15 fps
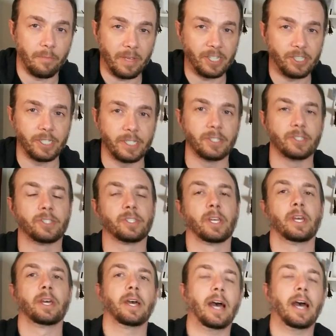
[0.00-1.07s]

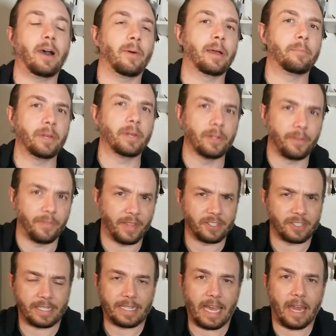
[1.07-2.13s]
commissions, how I build,
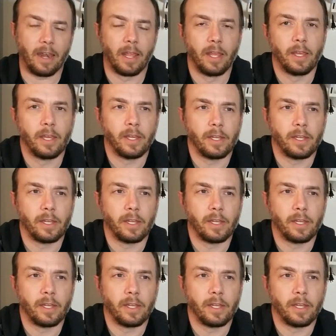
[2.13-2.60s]
things like that.